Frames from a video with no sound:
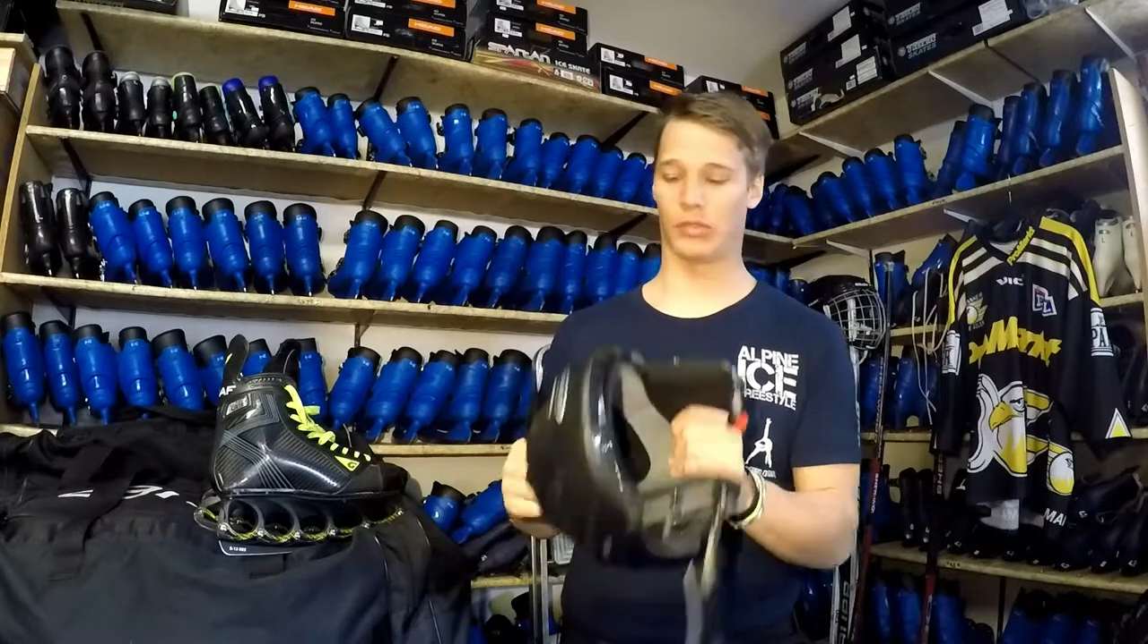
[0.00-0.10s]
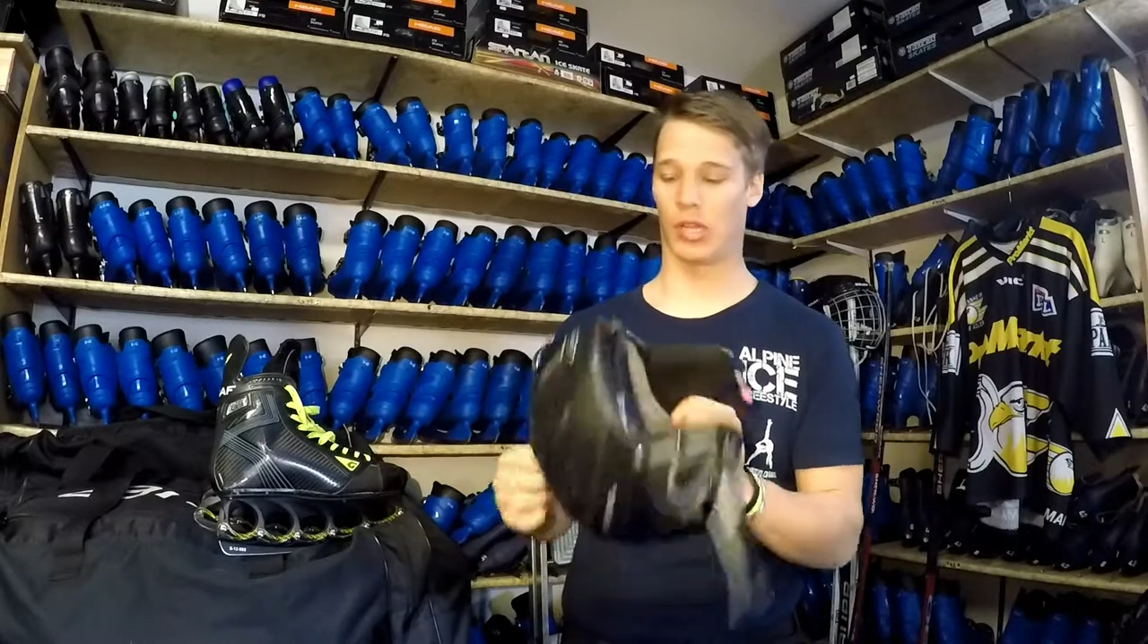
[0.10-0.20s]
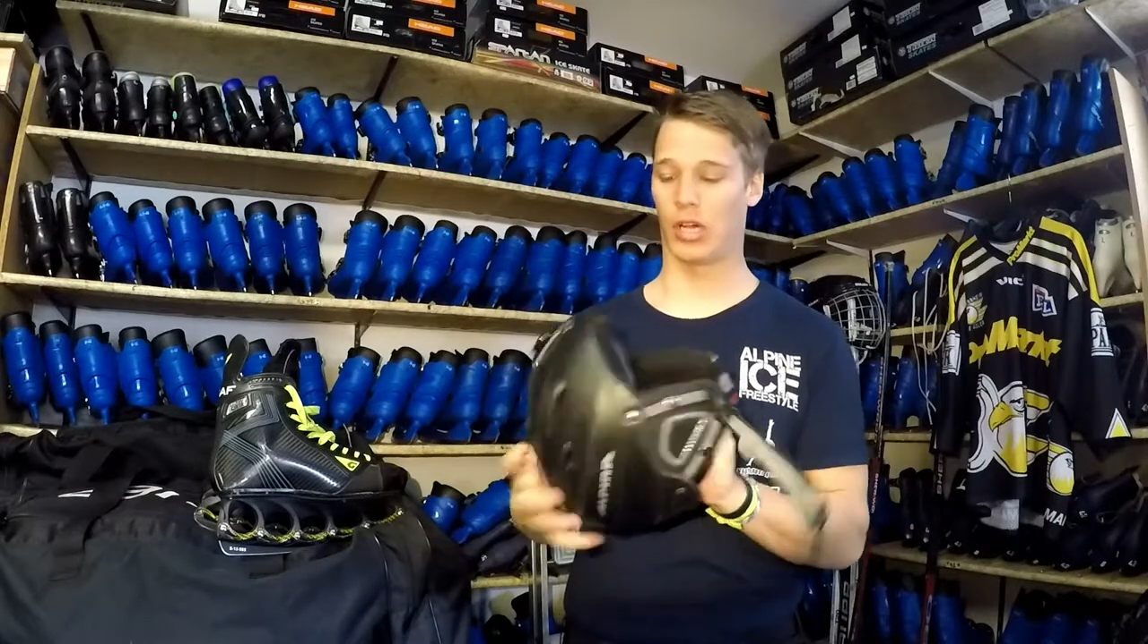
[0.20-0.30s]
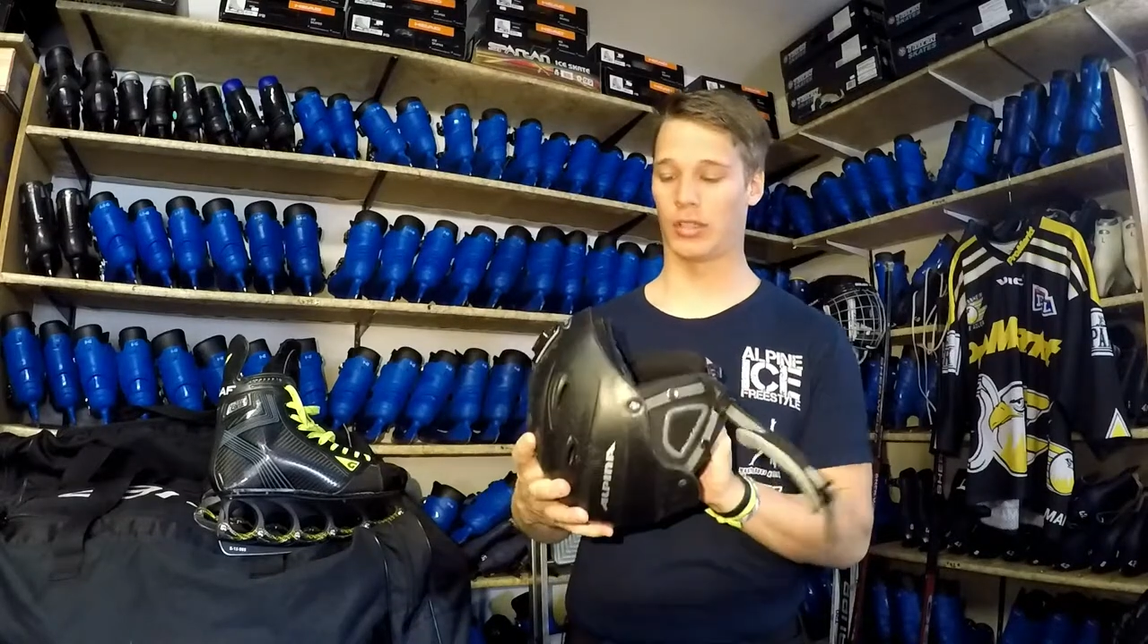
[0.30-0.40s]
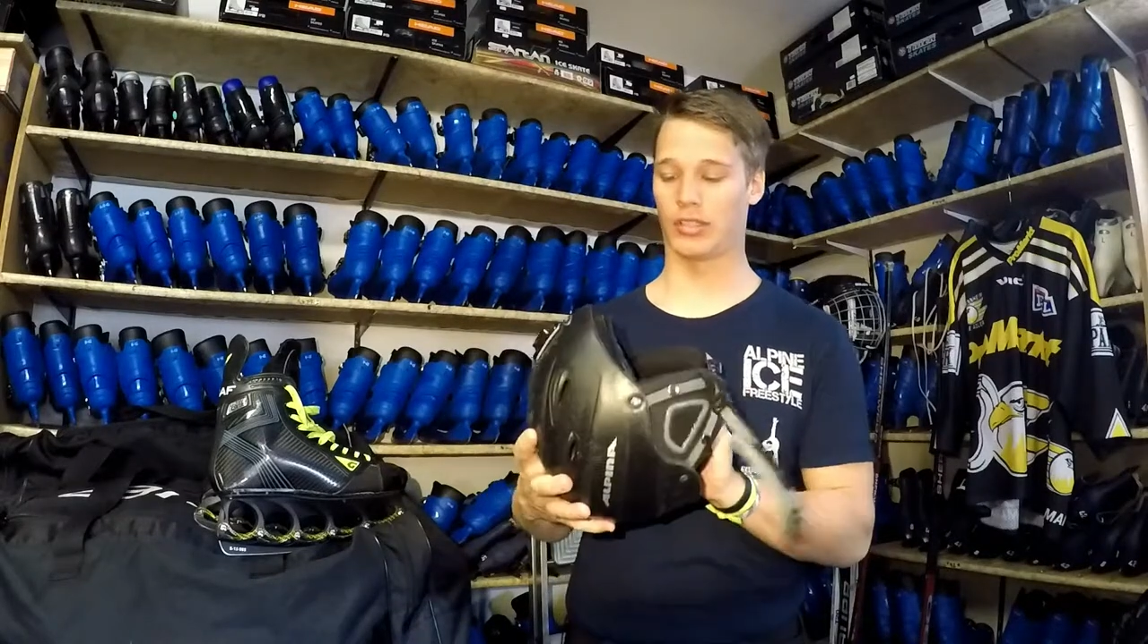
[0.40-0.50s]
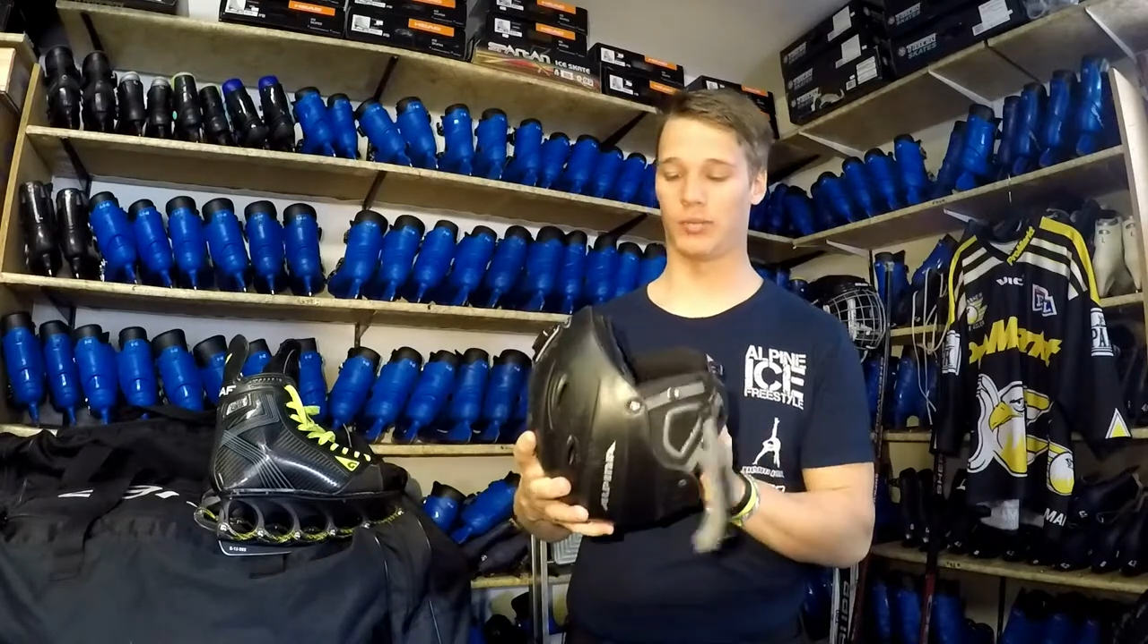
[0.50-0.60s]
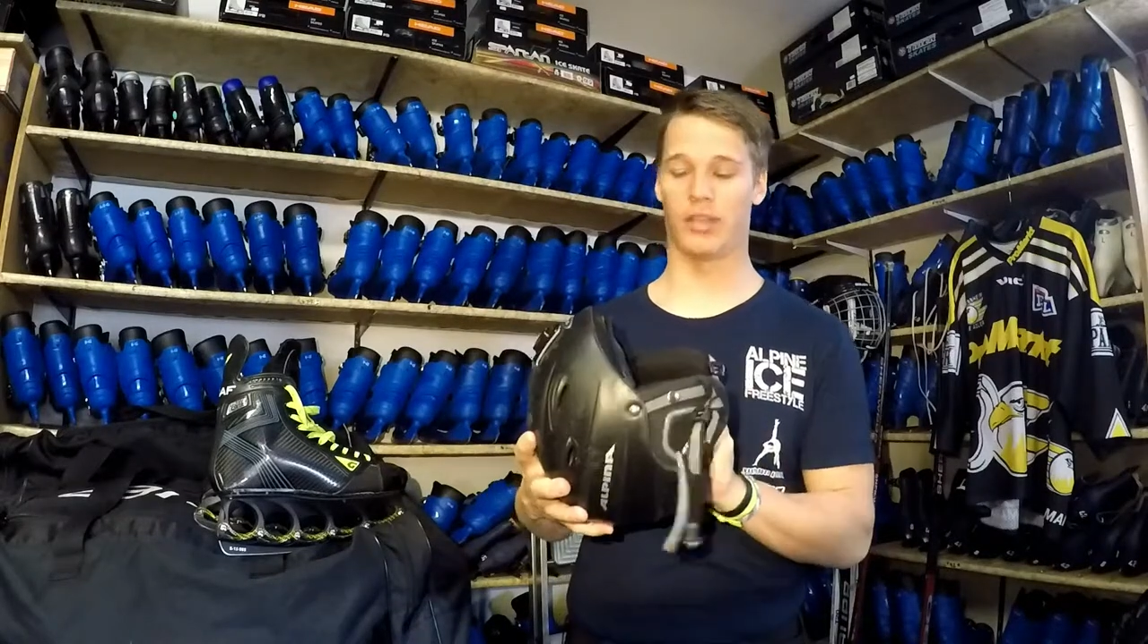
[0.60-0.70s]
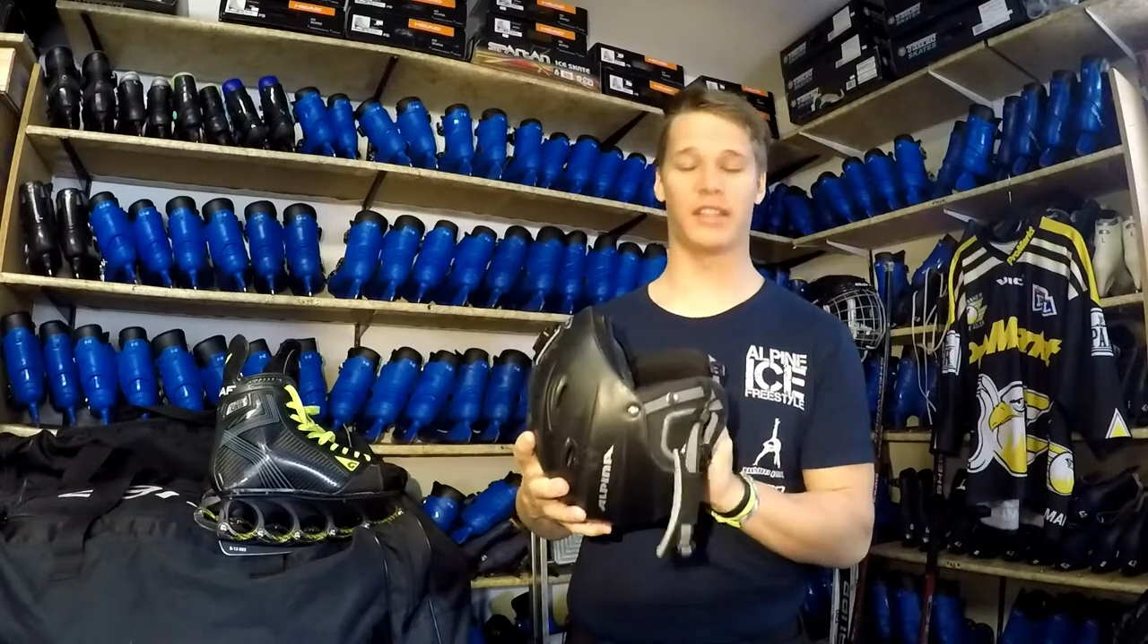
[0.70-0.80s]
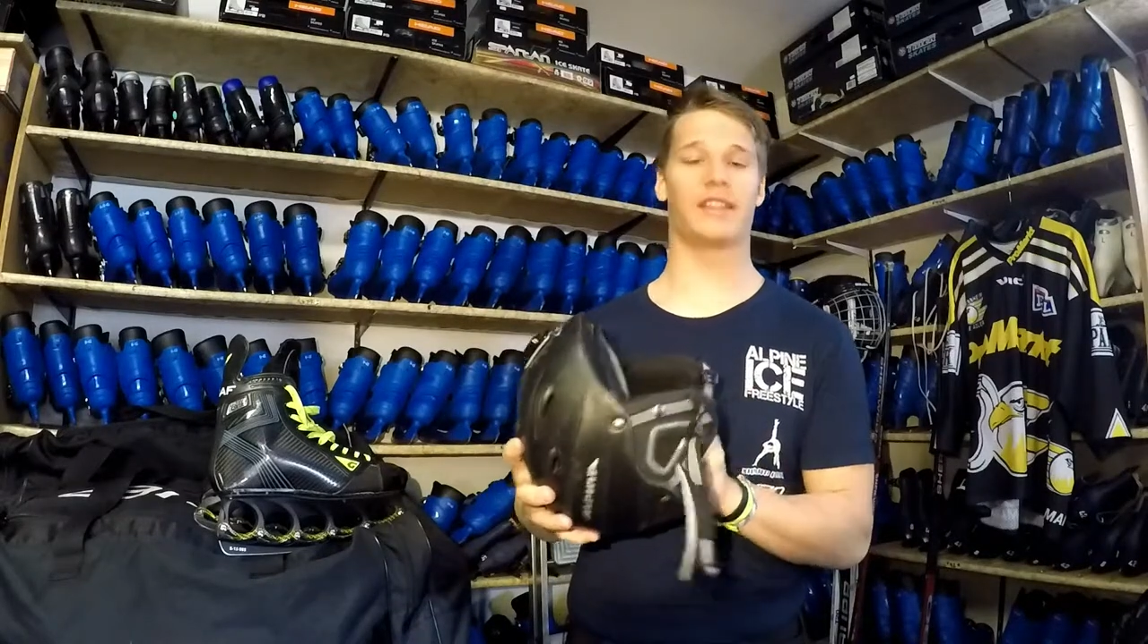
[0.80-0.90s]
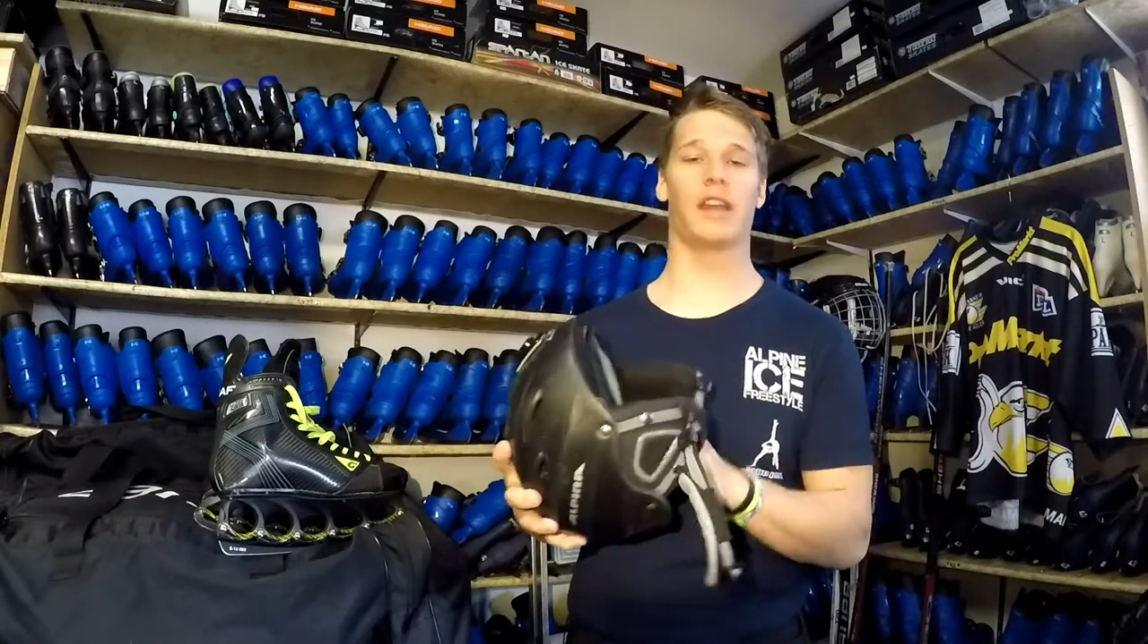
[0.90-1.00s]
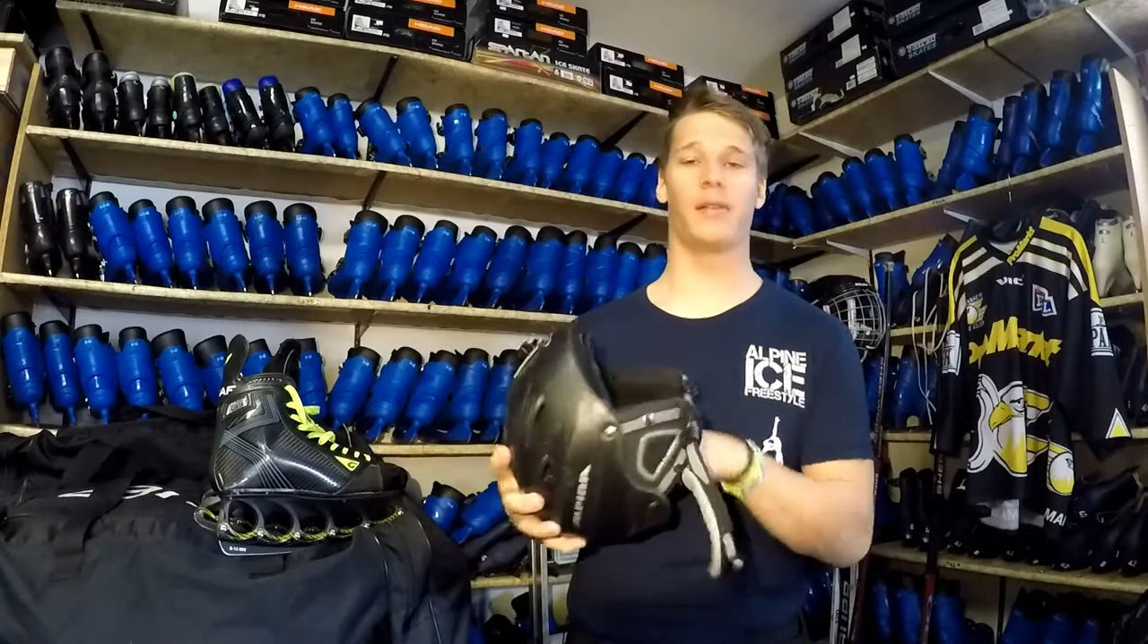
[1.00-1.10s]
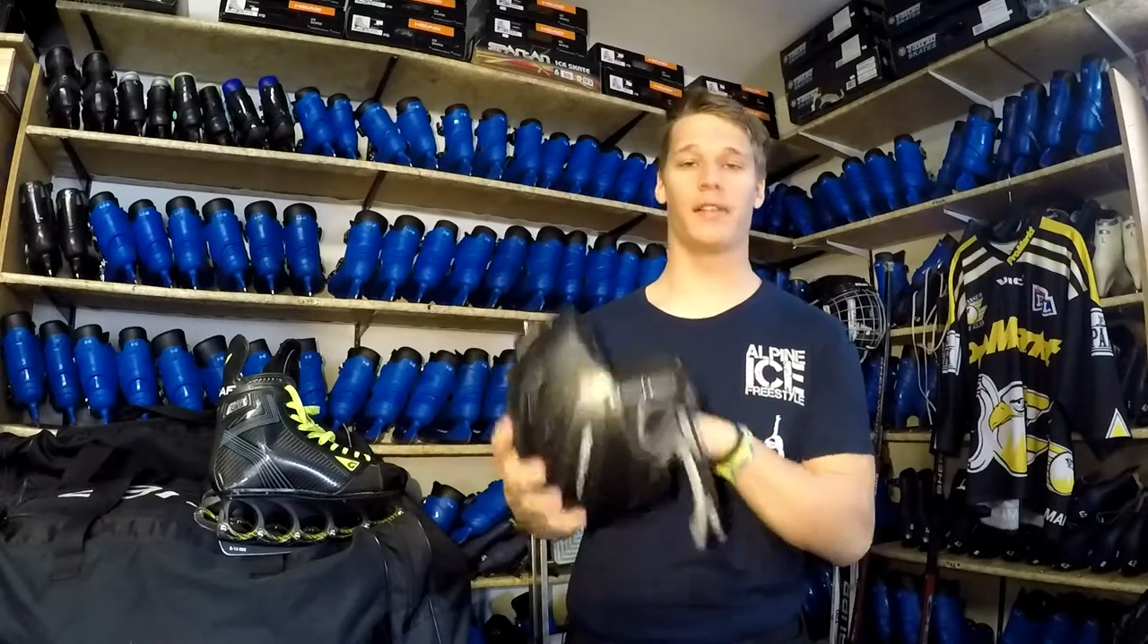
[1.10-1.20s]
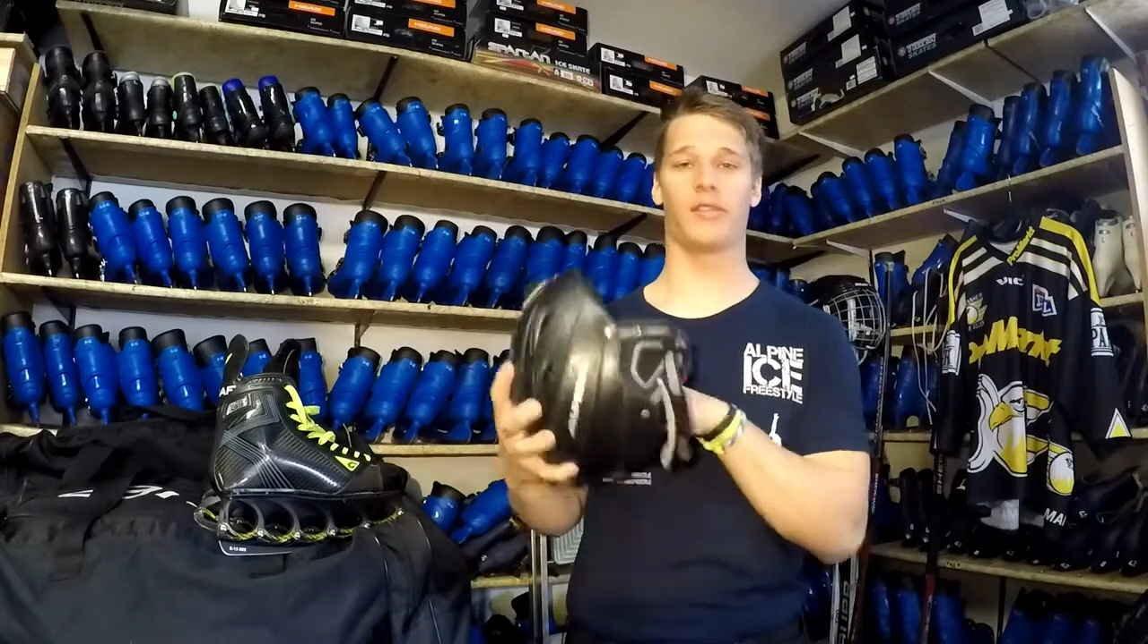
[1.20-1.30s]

also pretty stable,